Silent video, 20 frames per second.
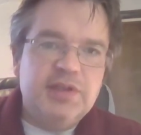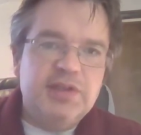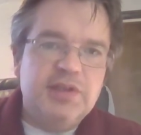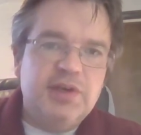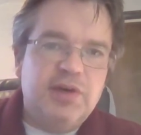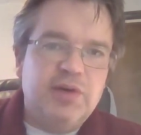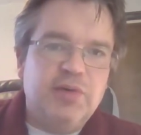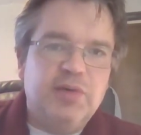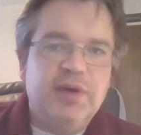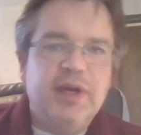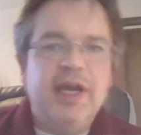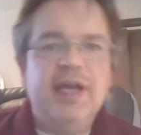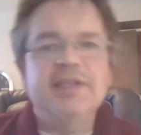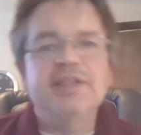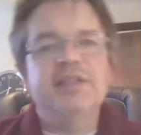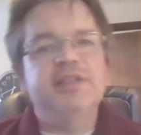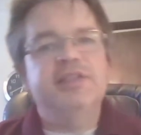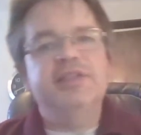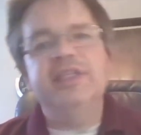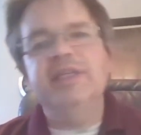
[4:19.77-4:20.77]
So
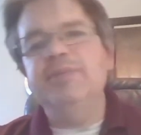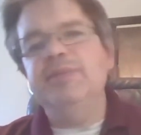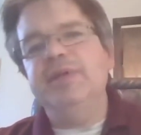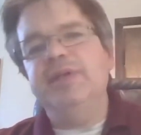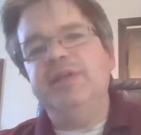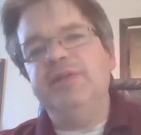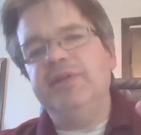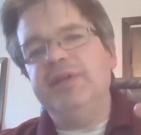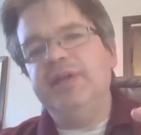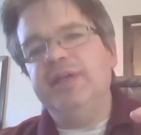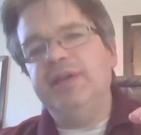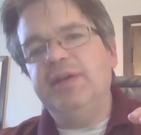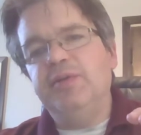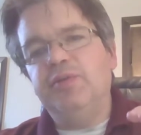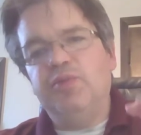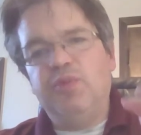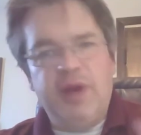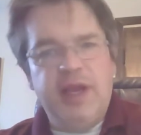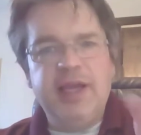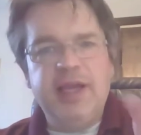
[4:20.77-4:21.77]
as a seemingly
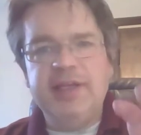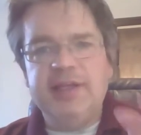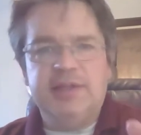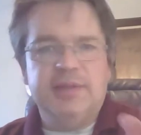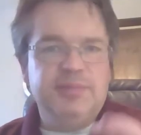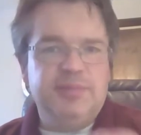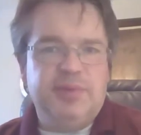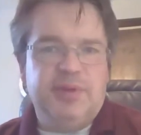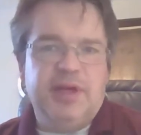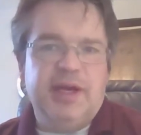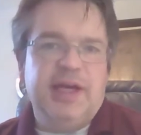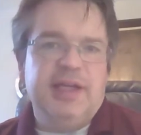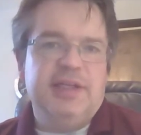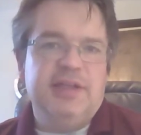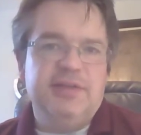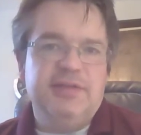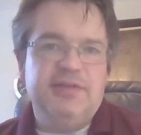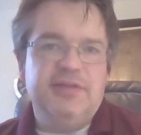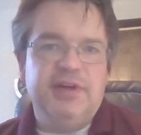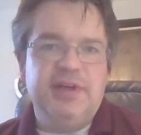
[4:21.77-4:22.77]
random
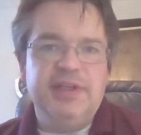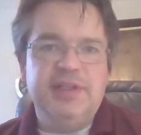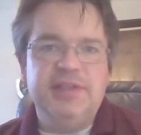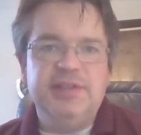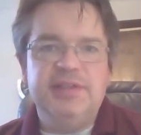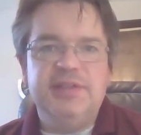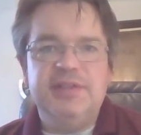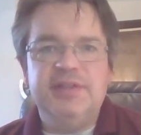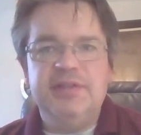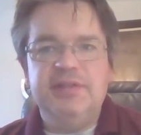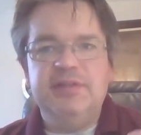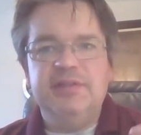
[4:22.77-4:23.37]
plot device,